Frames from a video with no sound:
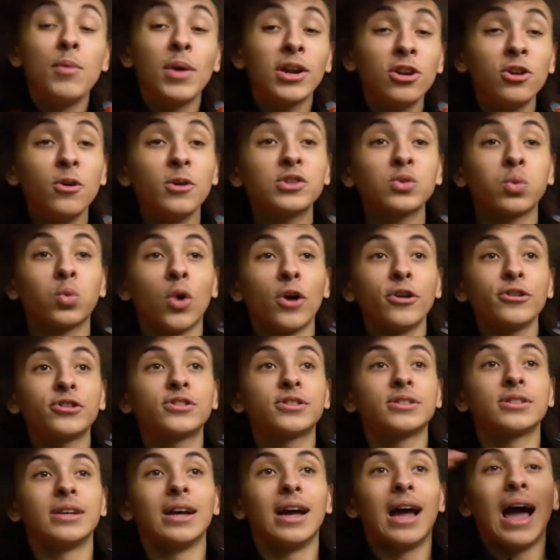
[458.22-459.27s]
You wanna know what's
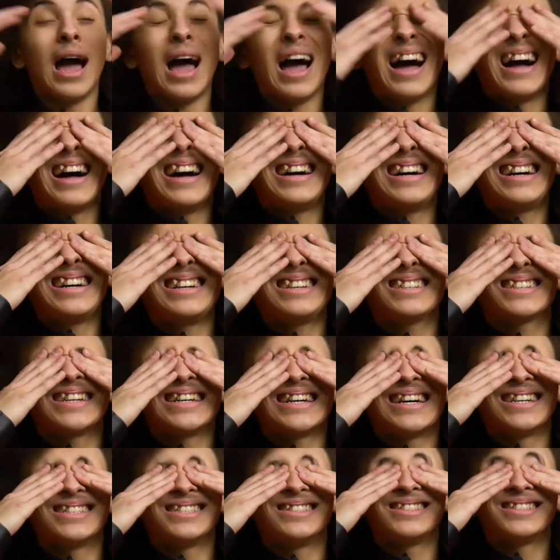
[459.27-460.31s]
worse? oh
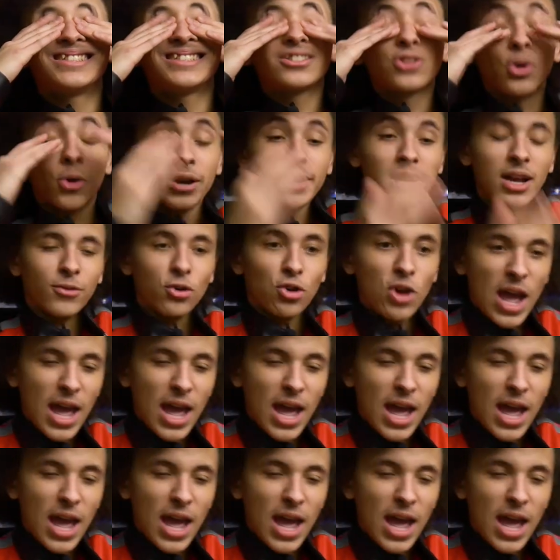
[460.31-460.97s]
god, this story never